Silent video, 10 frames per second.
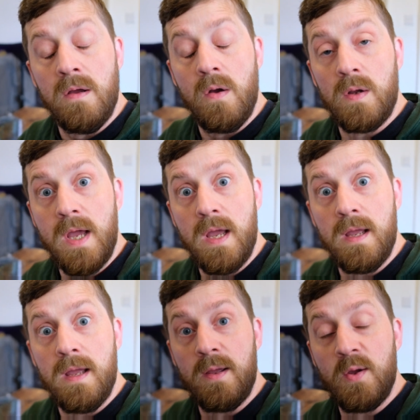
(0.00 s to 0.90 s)

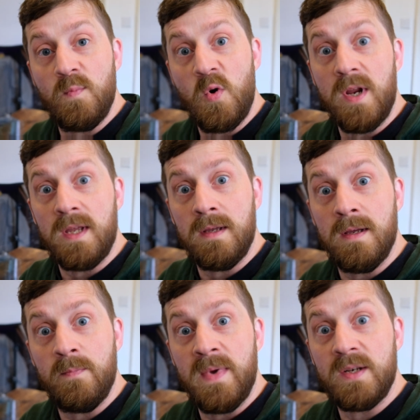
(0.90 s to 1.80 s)
Okay, good morning,
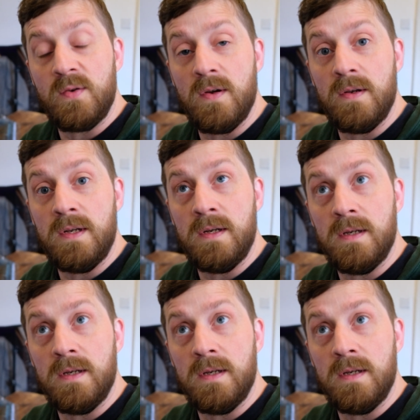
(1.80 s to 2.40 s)
Patron.